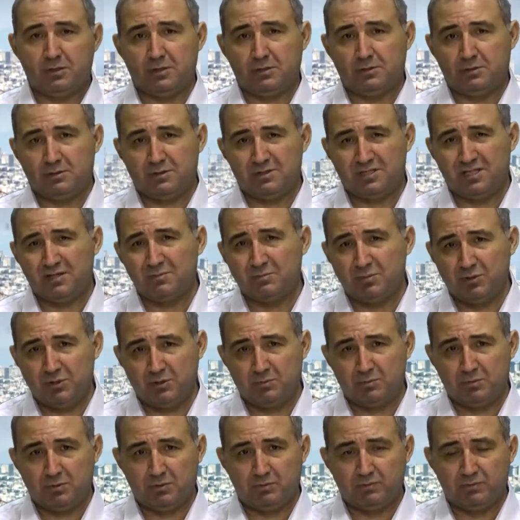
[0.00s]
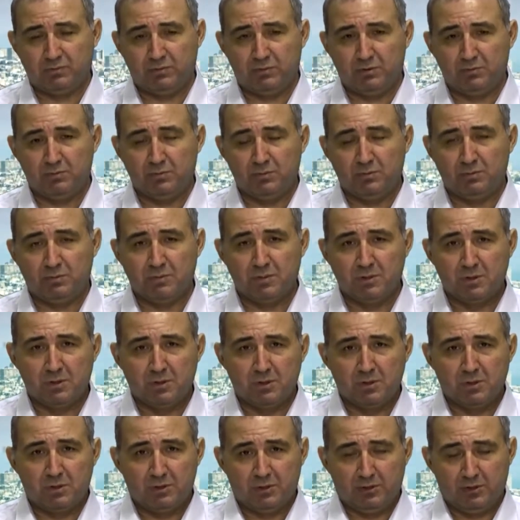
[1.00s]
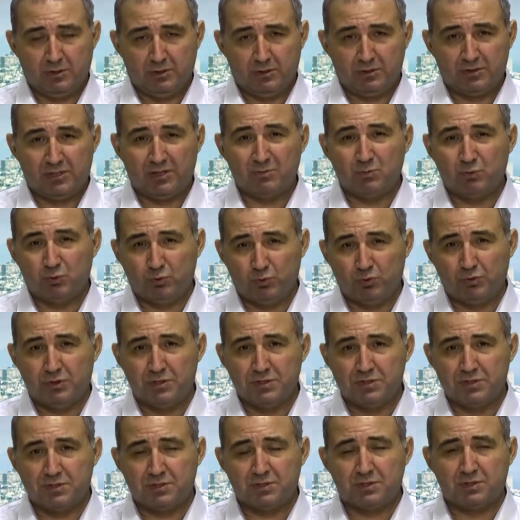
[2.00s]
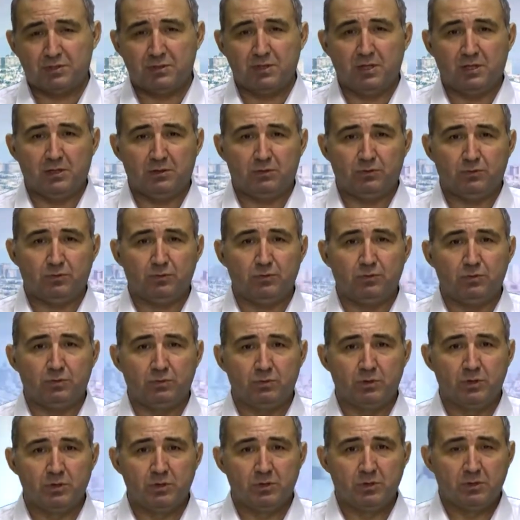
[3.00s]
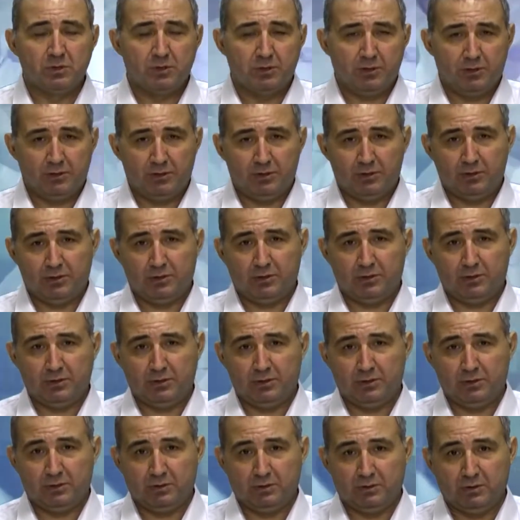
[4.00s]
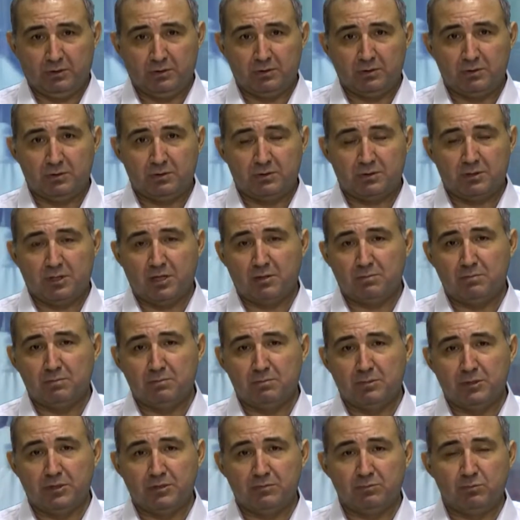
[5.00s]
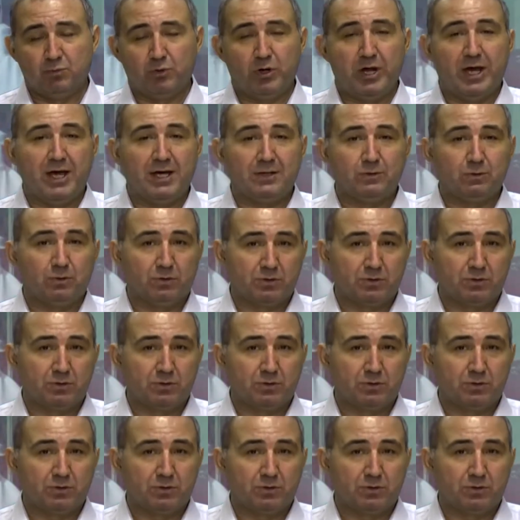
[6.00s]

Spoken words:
some people from some tourists, they threw some bread or